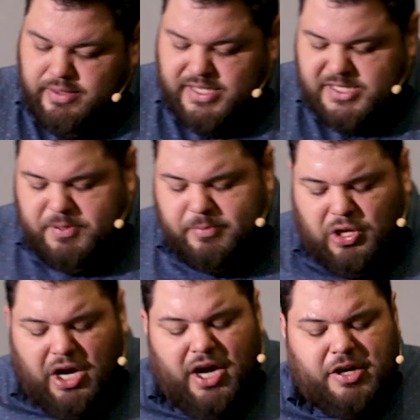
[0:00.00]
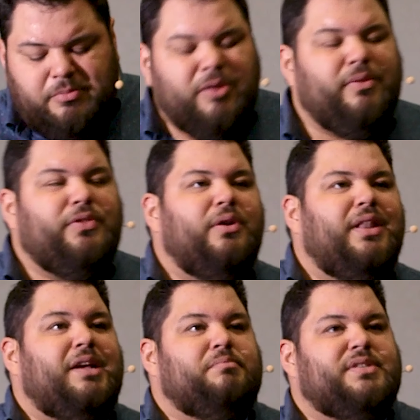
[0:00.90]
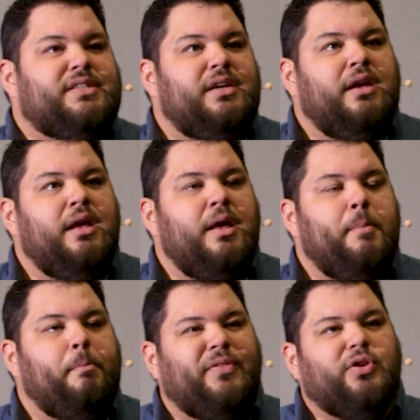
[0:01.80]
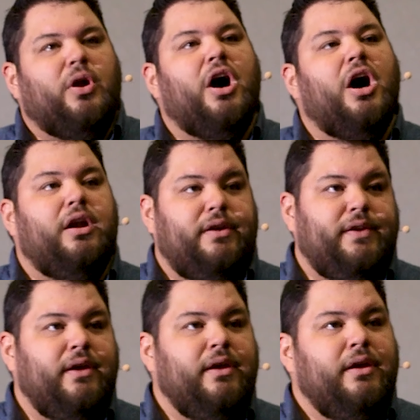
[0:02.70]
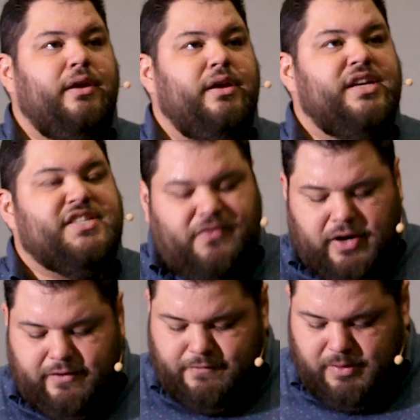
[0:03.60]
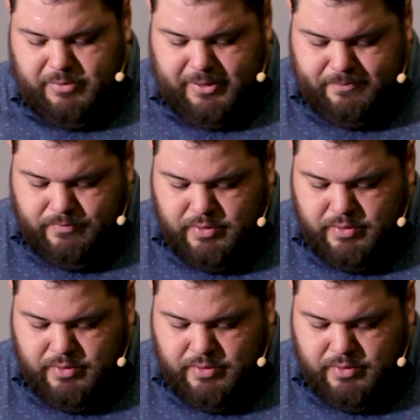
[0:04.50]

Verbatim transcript: These people honor me with their lips, but their heart is far from me.